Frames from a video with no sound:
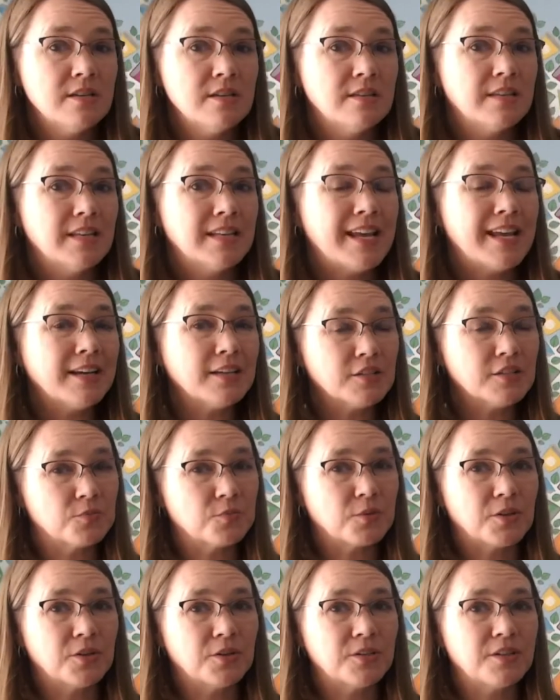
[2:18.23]
The next
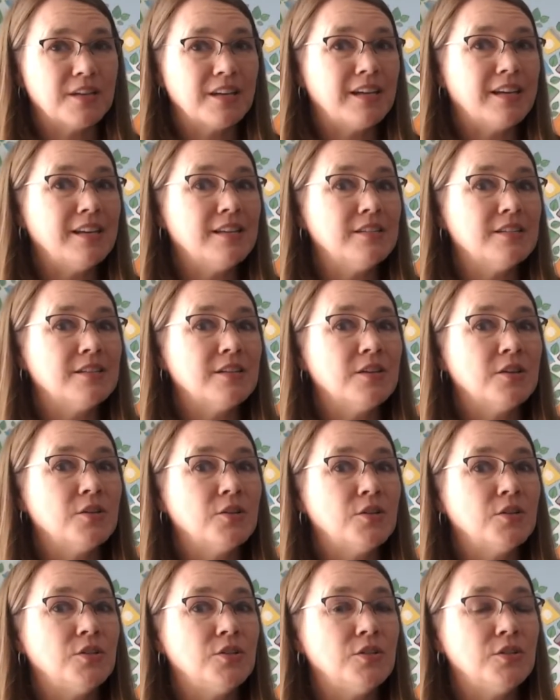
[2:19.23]
word is
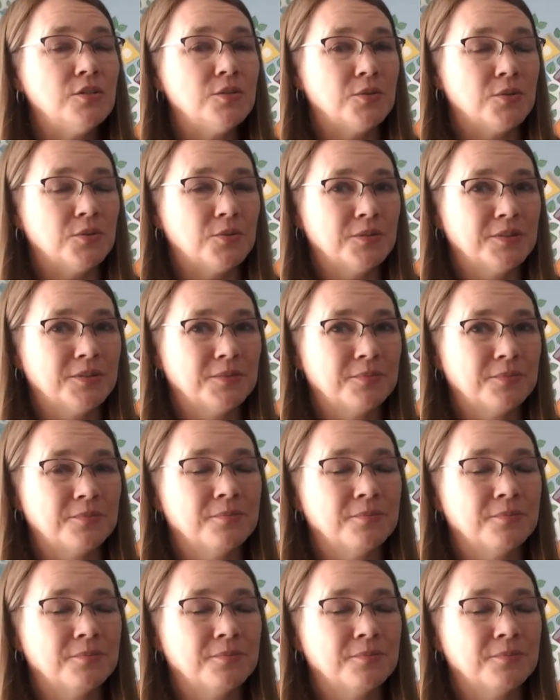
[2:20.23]
you.